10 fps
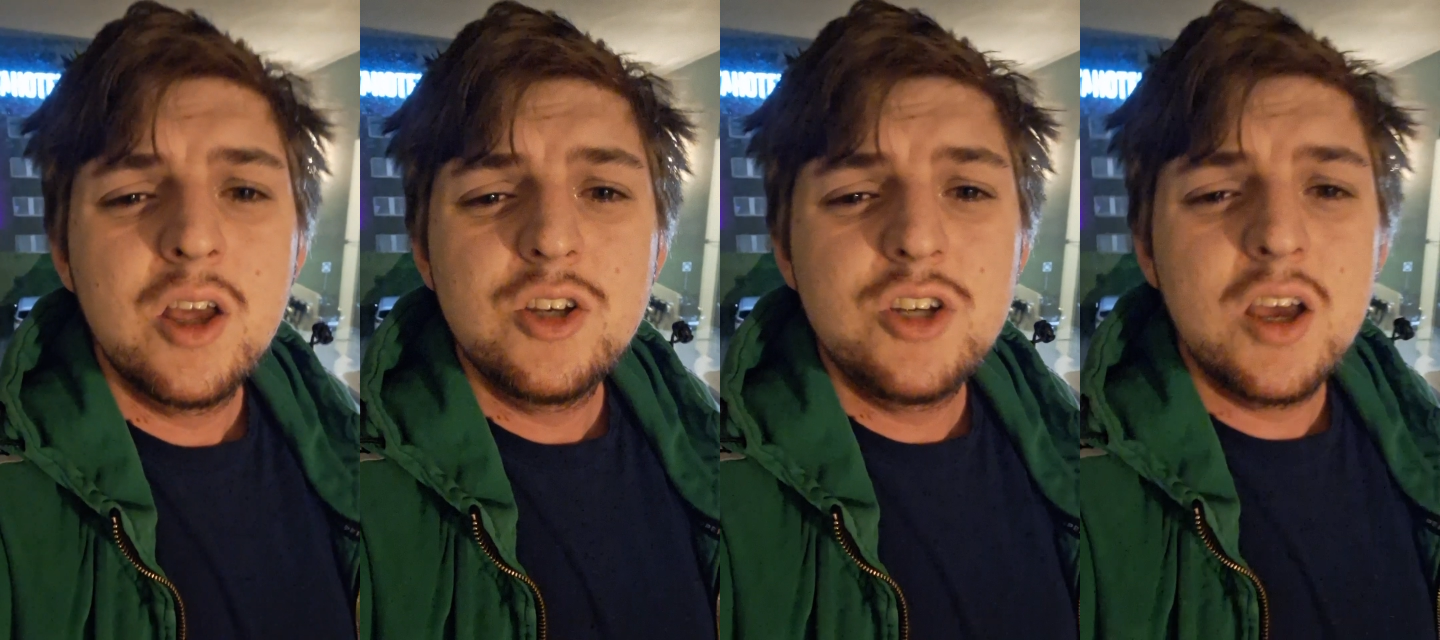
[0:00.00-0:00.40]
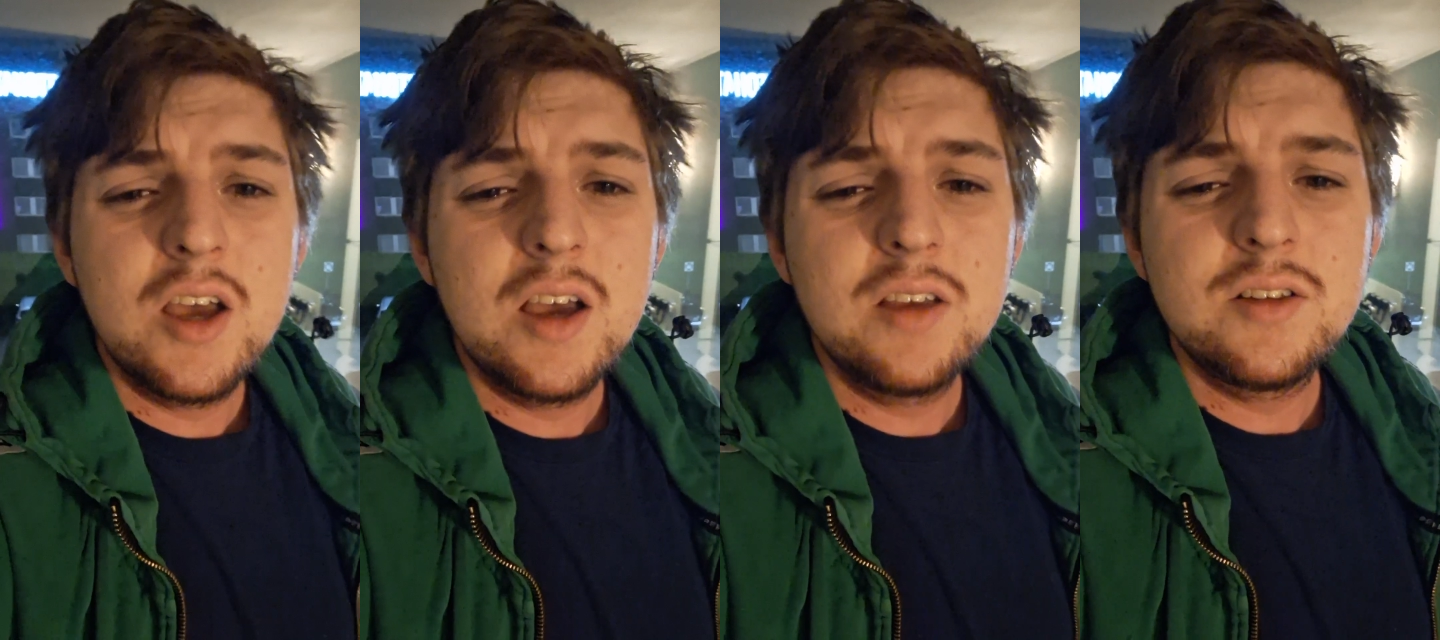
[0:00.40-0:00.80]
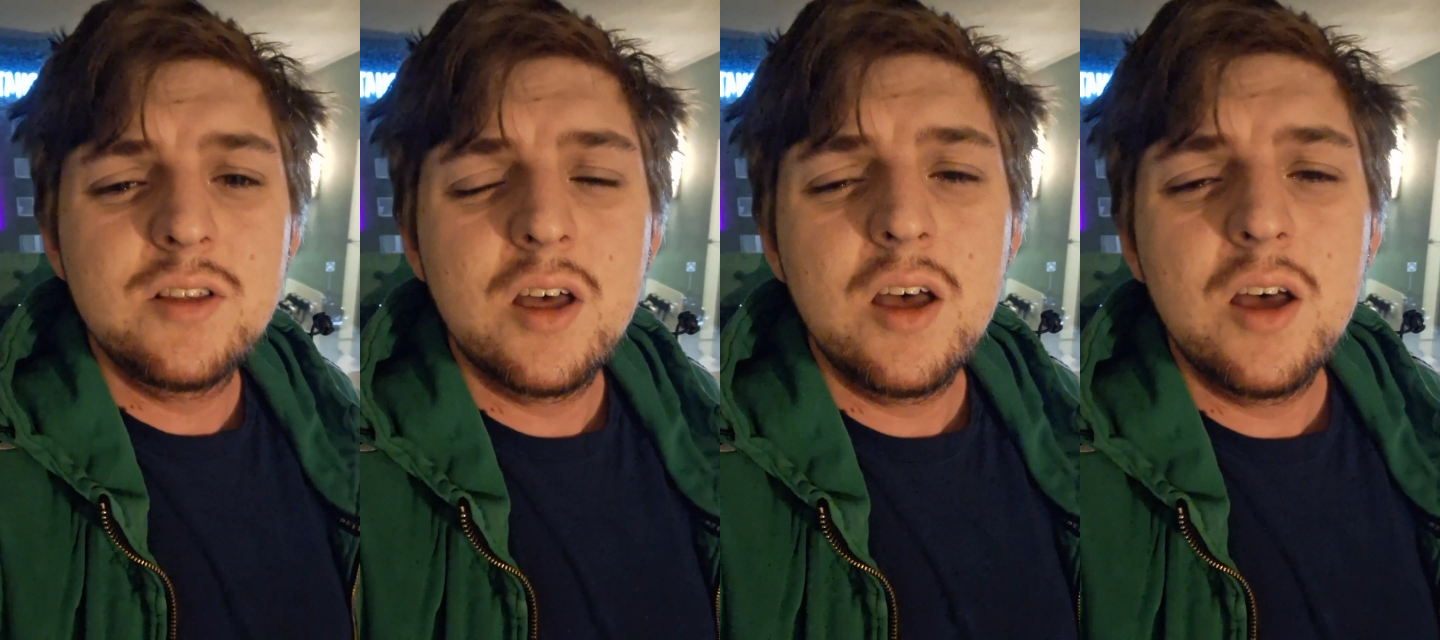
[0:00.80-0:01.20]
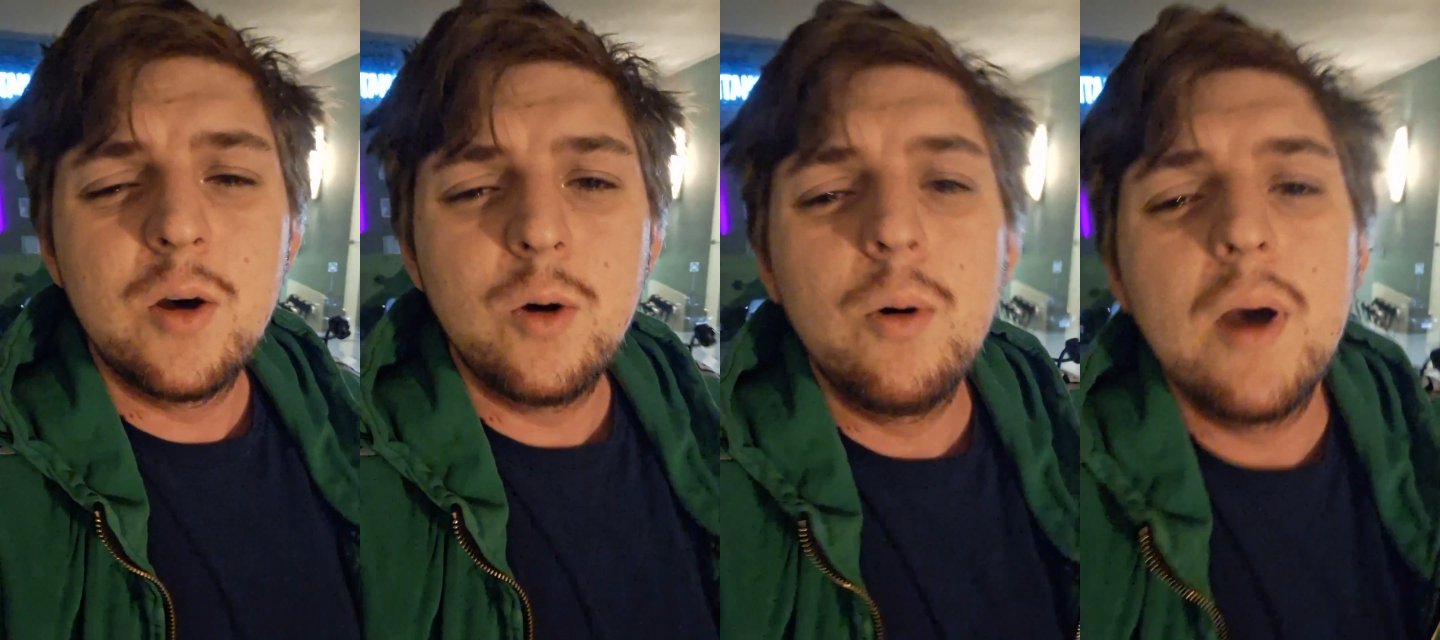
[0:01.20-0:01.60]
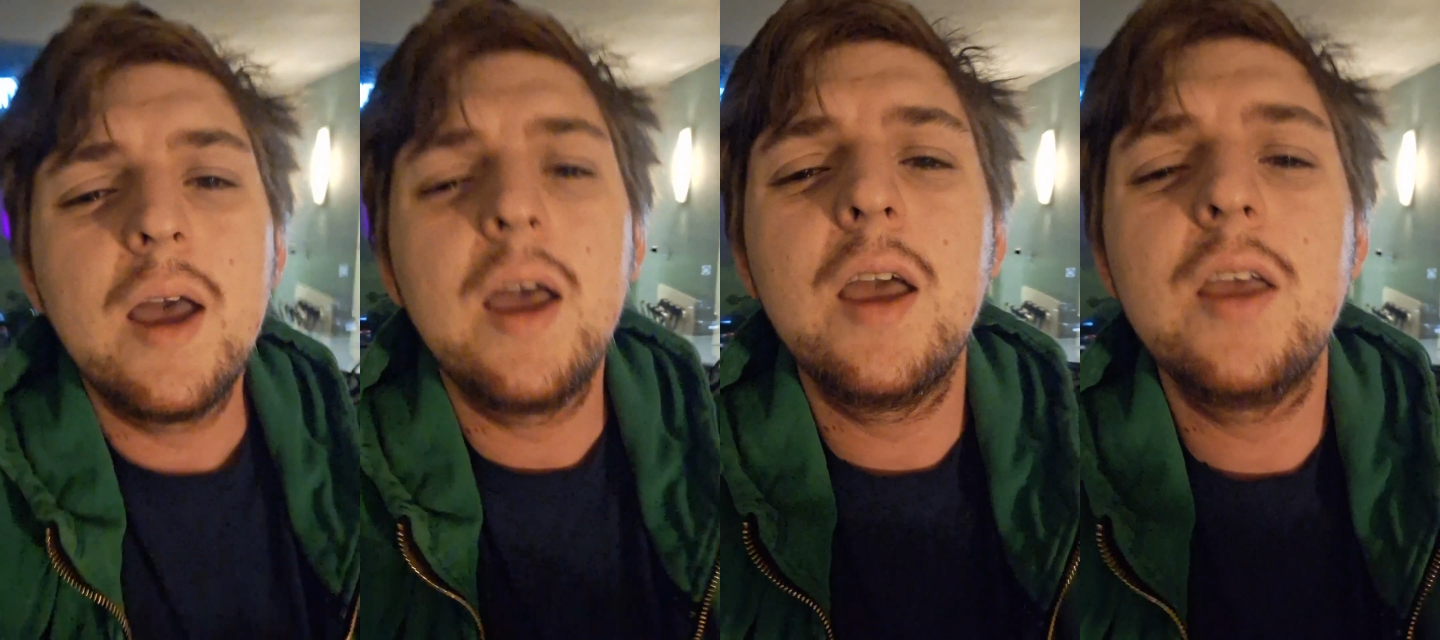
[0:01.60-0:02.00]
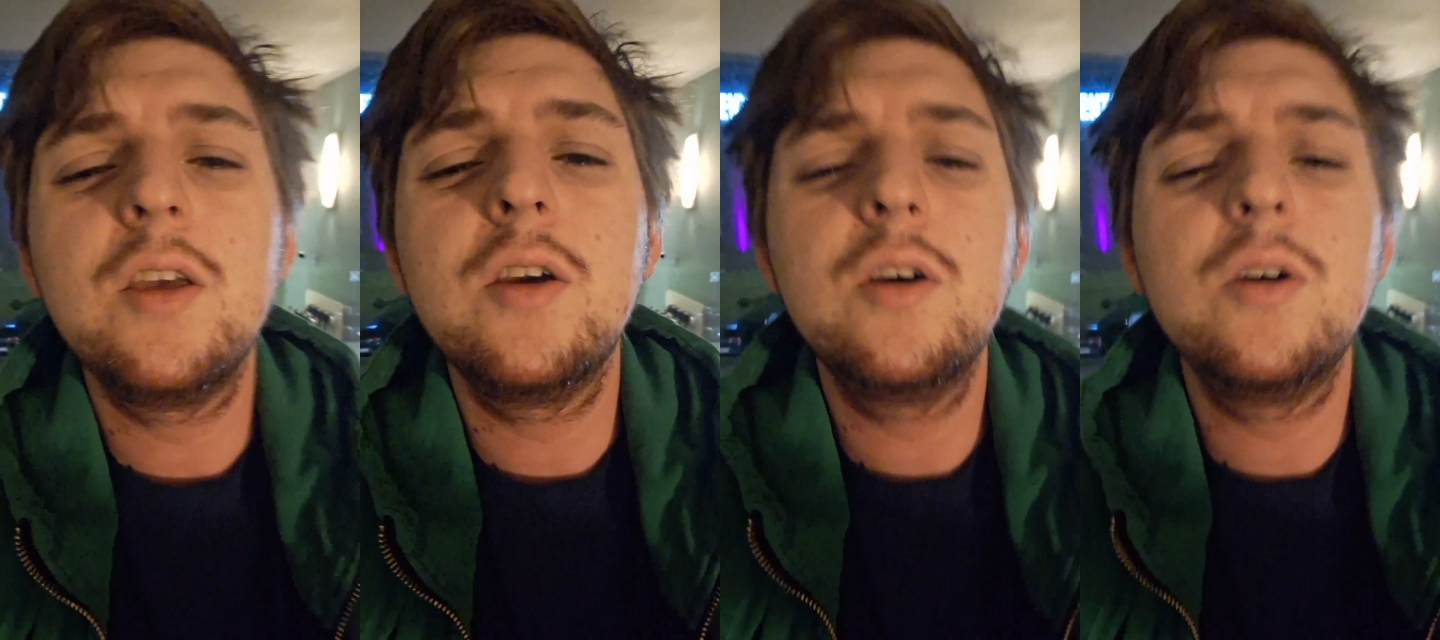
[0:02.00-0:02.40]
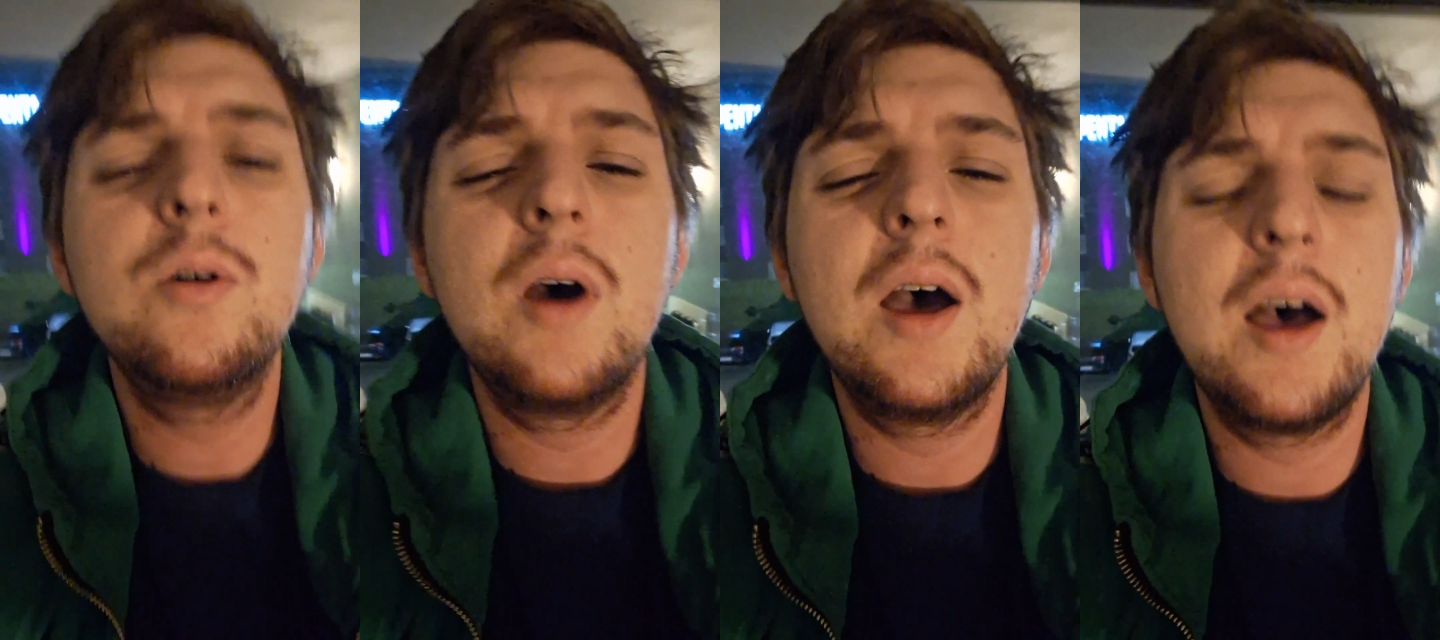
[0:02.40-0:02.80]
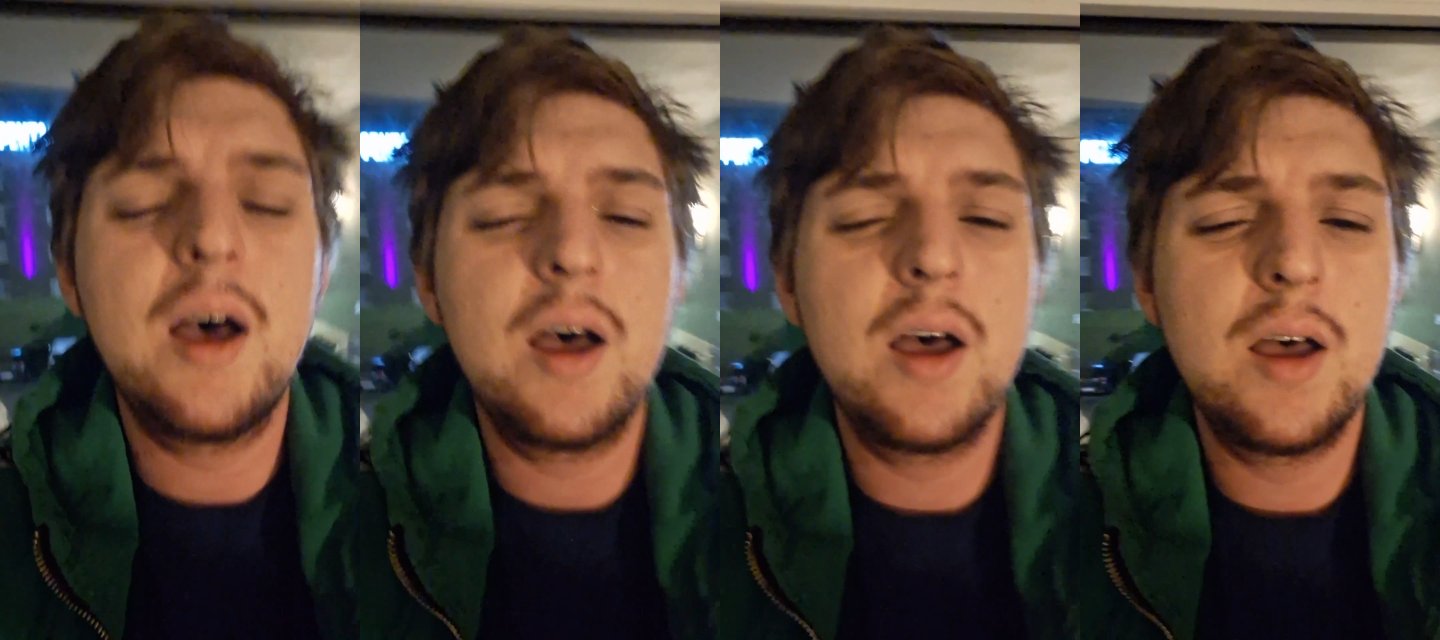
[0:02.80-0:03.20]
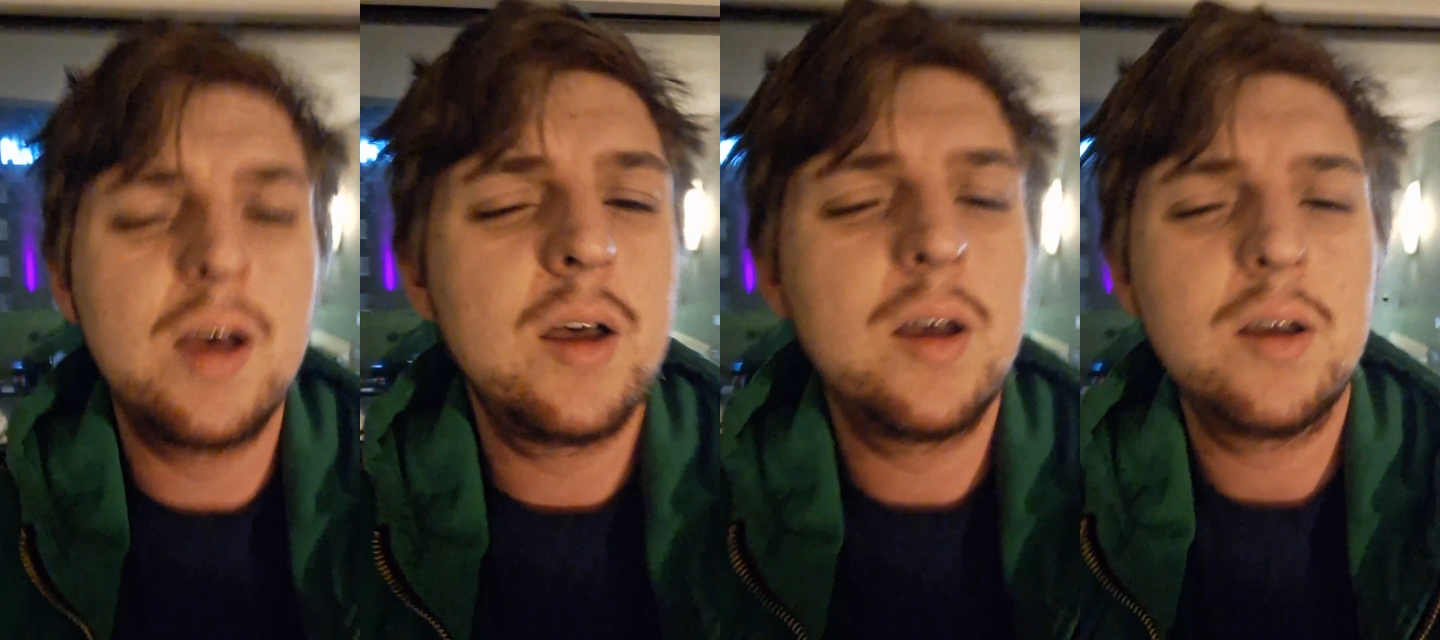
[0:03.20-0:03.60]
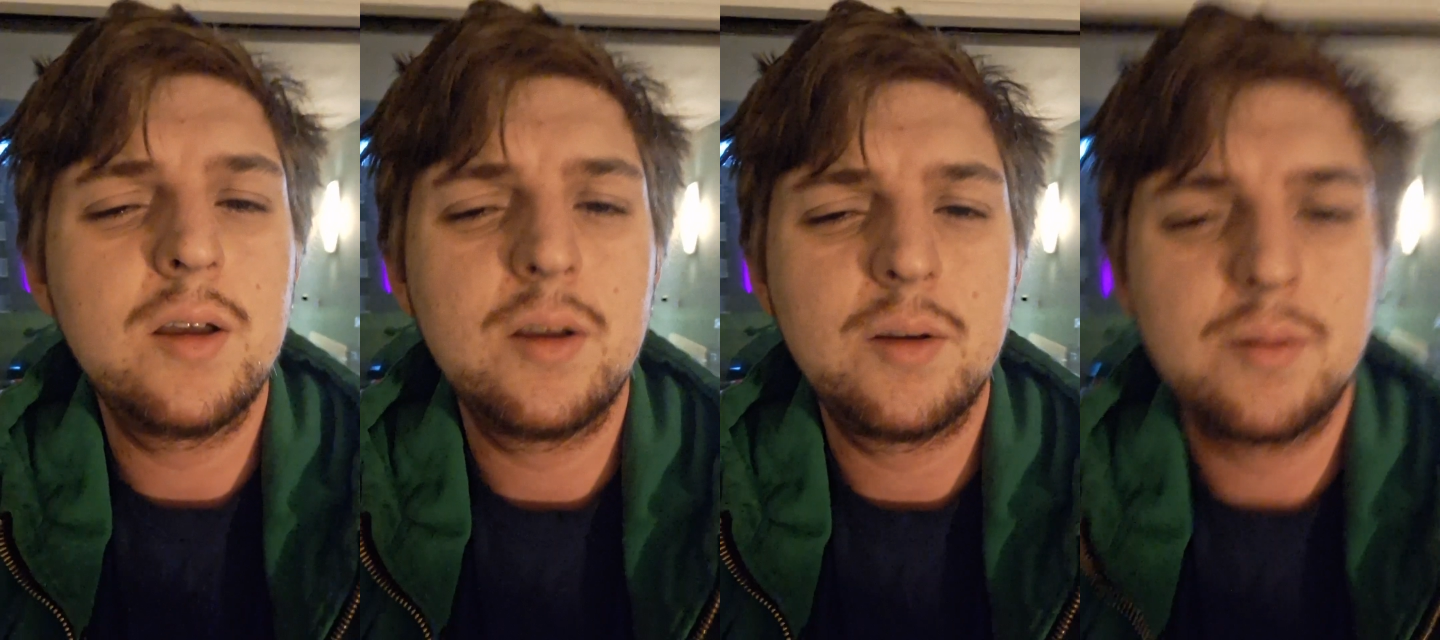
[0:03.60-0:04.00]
just the way you are.